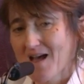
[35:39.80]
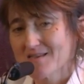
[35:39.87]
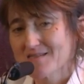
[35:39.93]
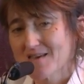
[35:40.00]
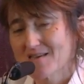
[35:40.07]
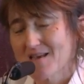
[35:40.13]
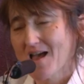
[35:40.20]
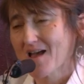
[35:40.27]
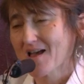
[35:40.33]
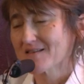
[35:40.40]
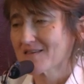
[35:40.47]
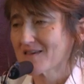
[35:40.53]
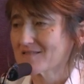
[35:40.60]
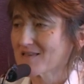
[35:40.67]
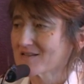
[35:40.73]

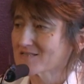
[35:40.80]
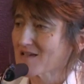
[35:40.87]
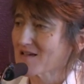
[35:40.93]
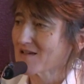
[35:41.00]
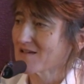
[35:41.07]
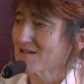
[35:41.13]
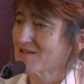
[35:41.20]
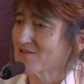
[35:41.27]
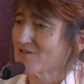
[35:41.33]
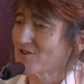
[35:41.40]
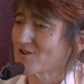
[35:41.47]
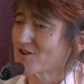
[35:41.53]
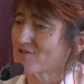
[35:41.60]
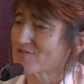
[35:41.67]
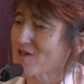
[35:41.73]
think there's a,
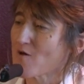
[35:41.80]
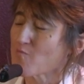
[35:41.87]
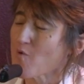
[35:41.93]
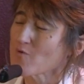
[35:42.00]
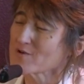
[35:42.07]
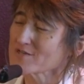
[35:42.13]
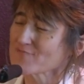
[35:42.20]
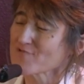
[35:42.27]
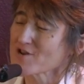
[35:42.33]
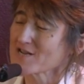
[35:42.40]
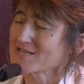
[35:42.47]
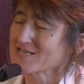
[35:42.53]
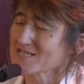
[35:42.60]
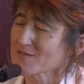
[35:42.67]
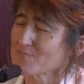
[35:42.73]
you know, what was
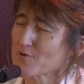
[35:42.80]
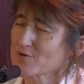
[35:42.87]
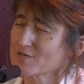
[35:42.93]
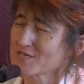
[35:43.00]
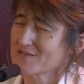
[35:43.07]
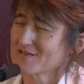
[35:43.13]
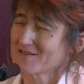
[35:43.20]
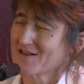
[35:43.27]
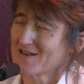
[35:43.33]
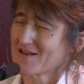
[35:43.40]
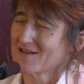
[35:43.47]
really disappointing